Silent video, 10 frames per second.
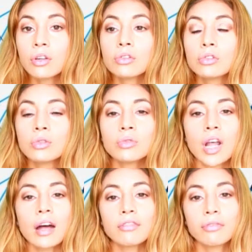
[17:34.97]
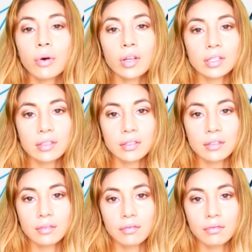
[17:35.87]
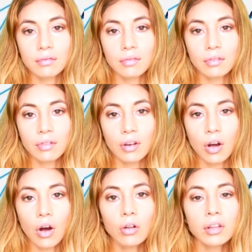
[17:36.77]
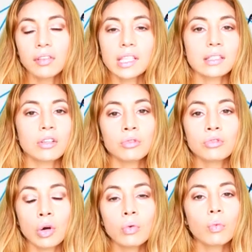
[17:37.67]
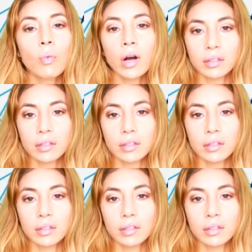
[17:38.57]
Do not focus on the things that you don't want.